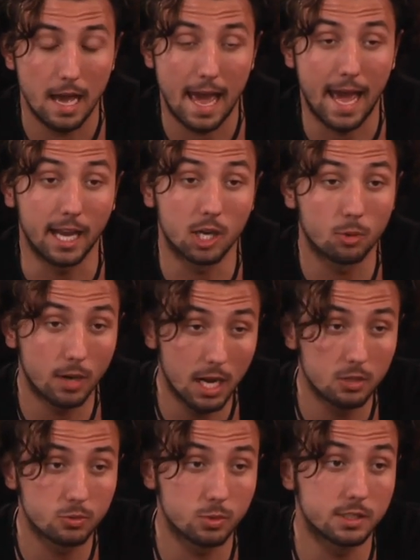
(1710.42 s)
hang
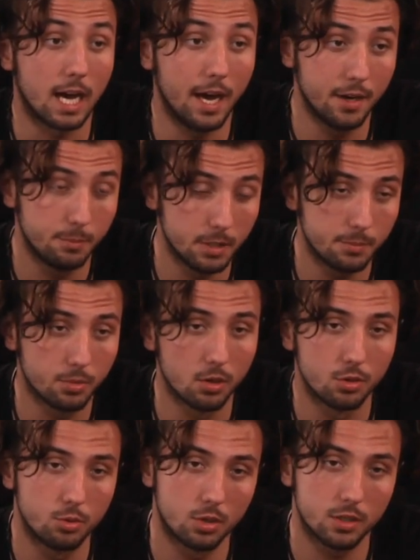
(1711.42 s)
around with other
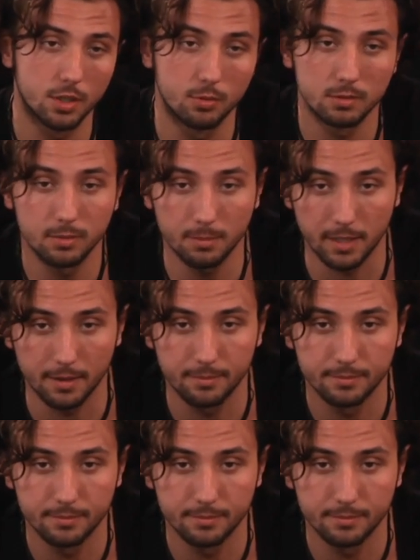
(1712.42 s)
people who are good with women.